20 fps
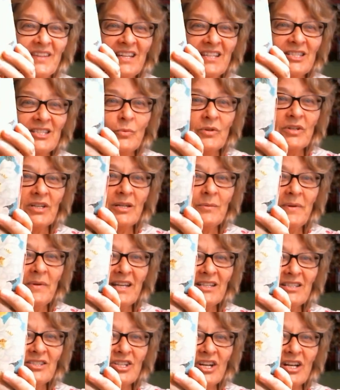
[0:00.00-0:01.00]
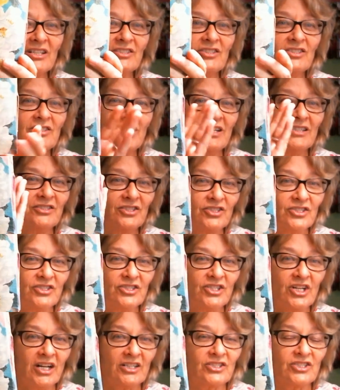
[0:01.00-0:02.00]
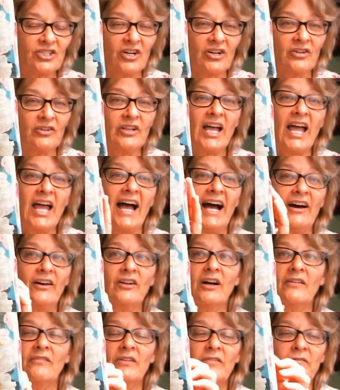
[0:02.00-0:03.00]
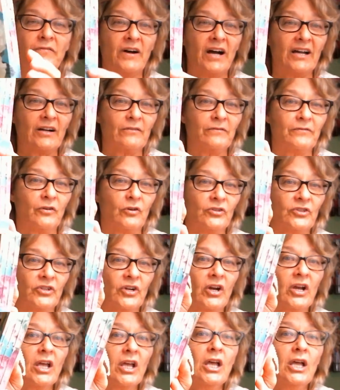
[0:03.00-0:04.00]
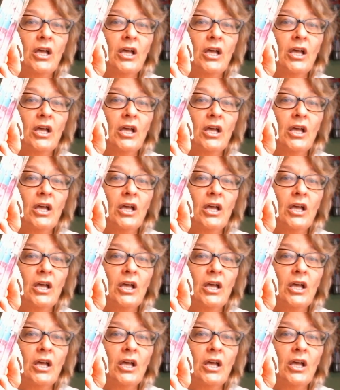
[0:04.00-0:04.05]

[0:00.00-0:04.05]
So we're going to make a junk journal out of a file folder.